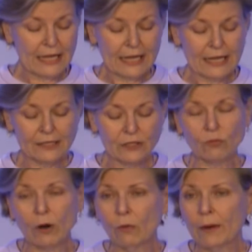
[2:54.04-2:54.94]
is
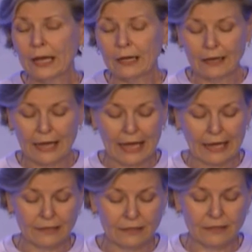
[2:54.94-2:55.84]
growing,
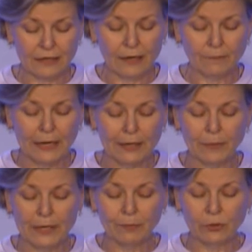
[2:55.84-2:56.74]
and many
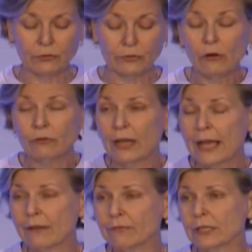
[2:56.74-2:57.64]
people who don't
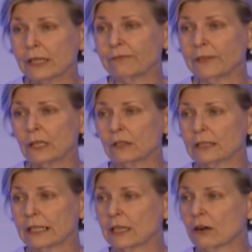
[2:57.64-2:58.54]
have really feel
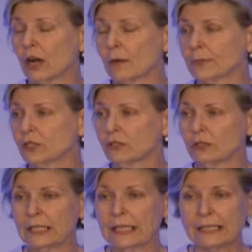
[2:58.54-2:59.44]
that their
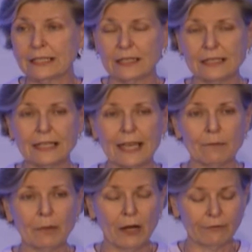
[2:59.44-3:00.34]
opportunities to
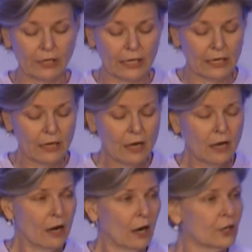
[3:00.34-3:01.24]
escape poverty
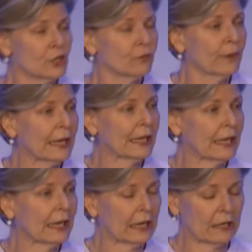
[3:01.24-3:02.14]
are
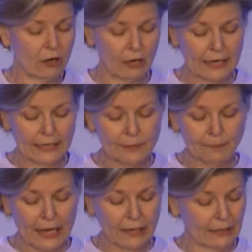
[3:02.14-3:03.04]
shrinking and not
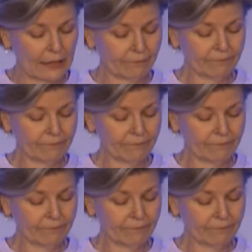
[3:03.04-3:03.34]
expanding.